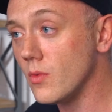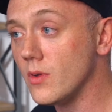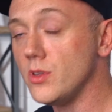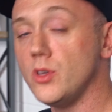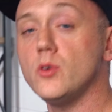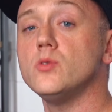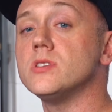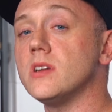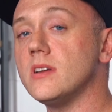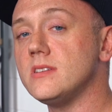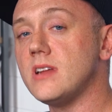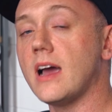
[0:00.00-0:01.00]
use in
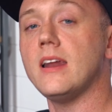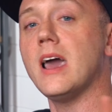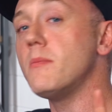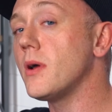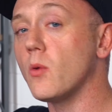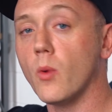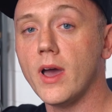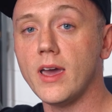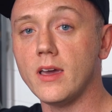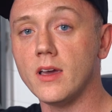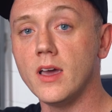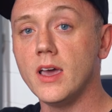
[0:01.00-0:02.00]
a dynamic
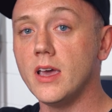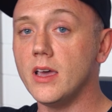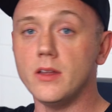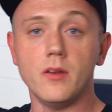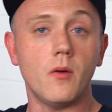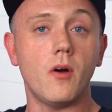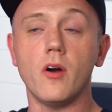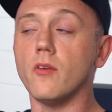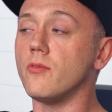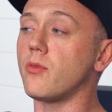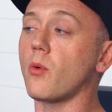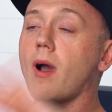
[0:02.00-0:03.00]
way in a
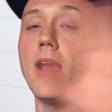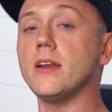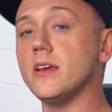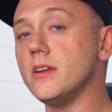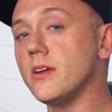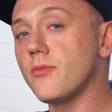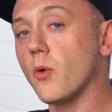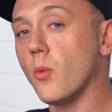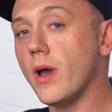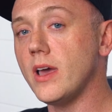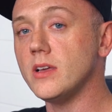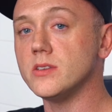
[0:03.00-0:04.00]
variety of different
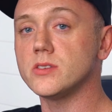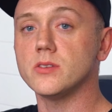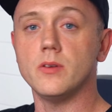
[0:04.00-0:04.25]
ways,